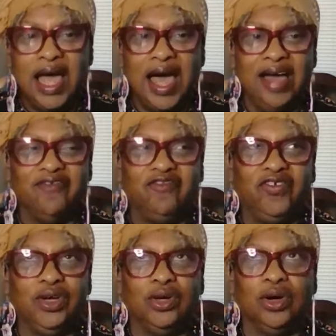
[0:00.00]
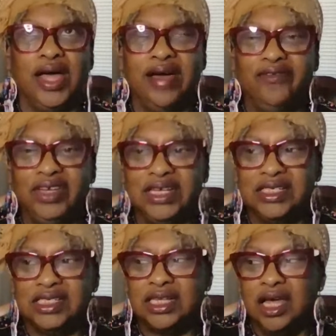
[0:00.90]
I feel
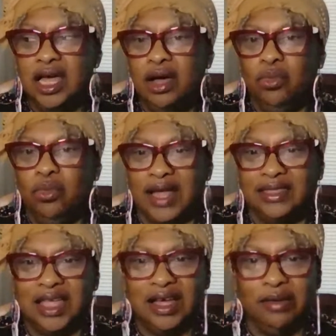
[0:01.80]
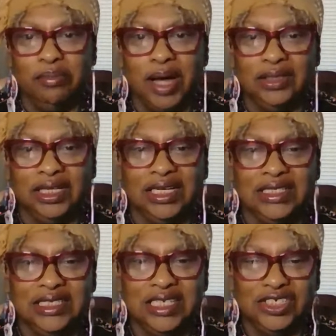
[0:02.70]
heaviness when I think about the
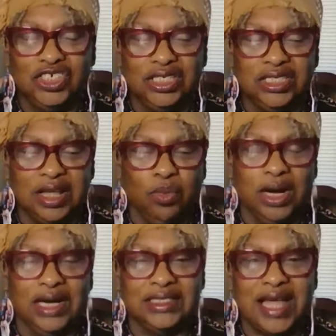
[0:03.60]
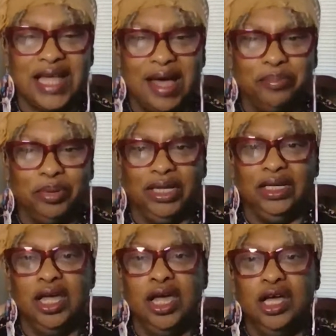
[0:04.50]
conditions and what is happening
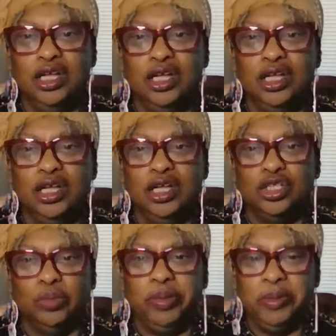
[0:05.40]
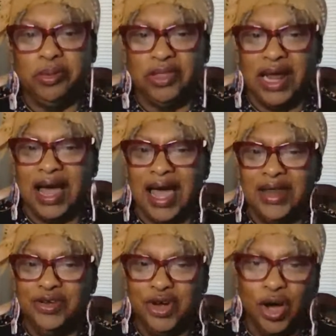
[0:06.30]
to people that I
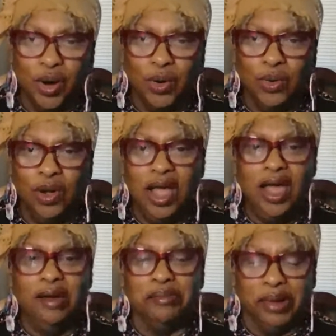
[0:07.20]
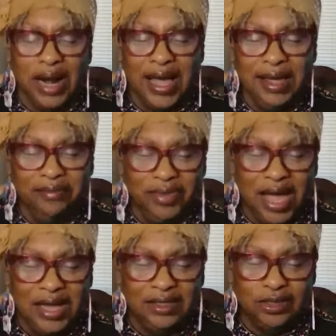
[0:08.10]
know, but I am not
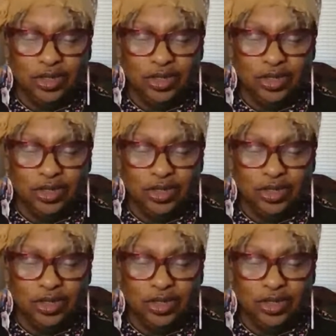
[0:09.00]
consumed.